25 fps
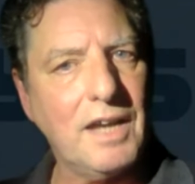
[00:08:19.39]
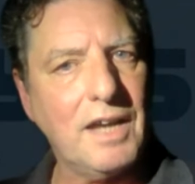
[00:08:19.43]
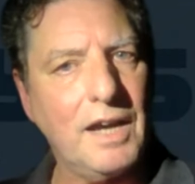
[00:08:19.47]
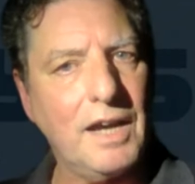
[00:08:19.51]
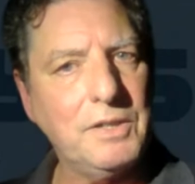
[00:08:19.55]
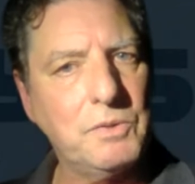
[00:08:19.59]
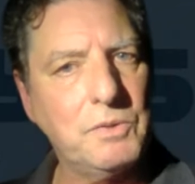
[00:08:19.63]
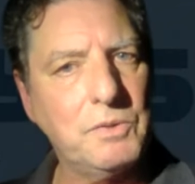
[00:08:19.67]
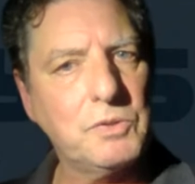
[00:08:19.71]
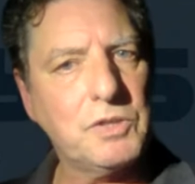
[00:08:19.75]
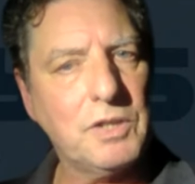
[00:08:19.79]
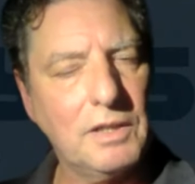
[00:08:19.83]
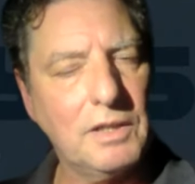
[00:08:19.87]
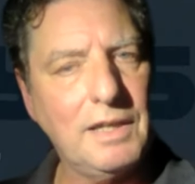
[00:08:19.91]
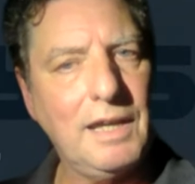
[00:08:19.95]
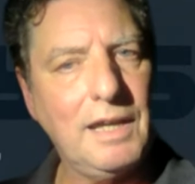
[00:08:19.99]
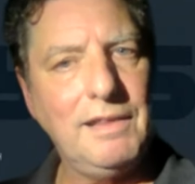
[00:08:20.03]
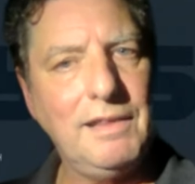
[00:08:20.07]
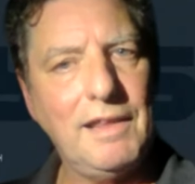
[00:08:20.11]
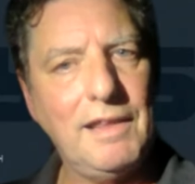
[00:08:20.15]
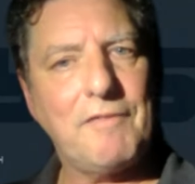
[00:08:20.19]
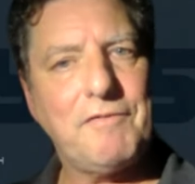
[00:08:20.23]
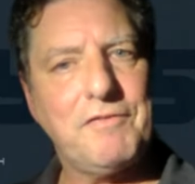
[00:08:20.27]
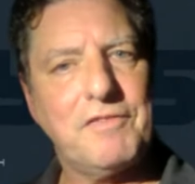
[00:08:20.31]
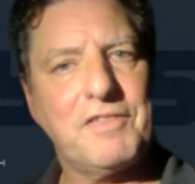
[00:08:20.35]
I usually
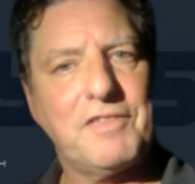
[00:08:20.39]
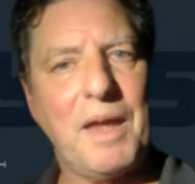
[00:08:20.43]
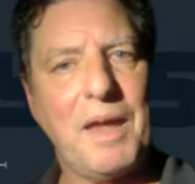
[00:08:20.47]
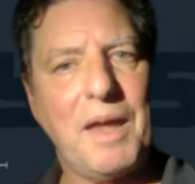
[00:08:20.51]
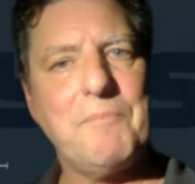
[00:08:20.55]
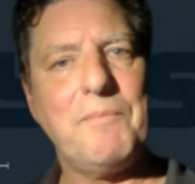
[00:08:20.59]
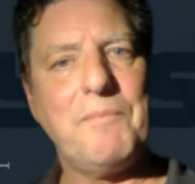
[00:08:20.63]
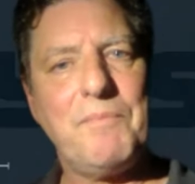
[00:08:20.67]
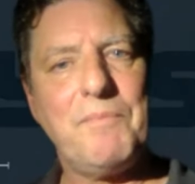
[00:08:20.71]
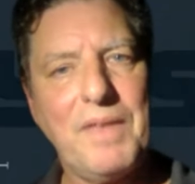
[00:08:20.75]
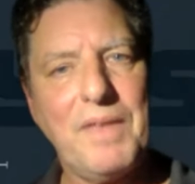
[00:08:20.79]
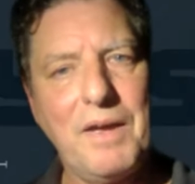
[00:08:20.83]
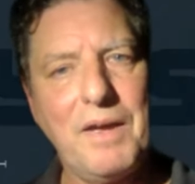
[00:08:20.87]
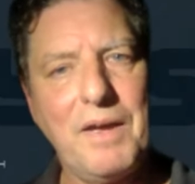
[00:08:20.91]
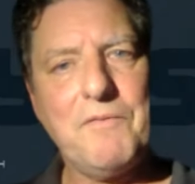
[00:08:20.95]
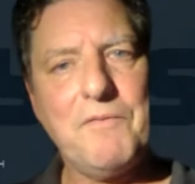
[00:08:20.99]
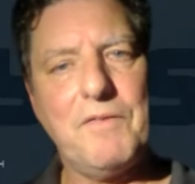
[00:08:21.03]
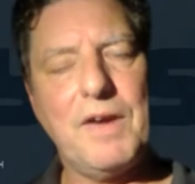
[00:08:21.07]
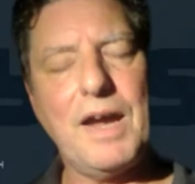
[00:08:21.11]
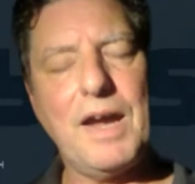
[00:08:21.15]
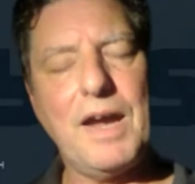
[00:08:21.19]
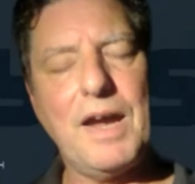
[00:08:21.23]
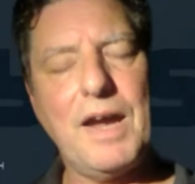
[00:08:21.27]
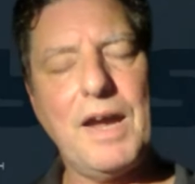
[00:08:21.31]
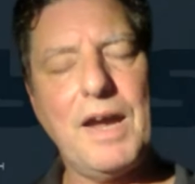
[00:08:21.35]
left them
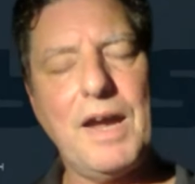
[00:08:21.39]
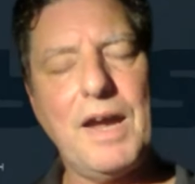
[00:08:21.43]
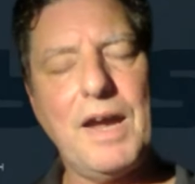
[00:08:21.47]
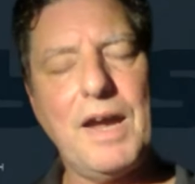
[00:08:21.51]
very much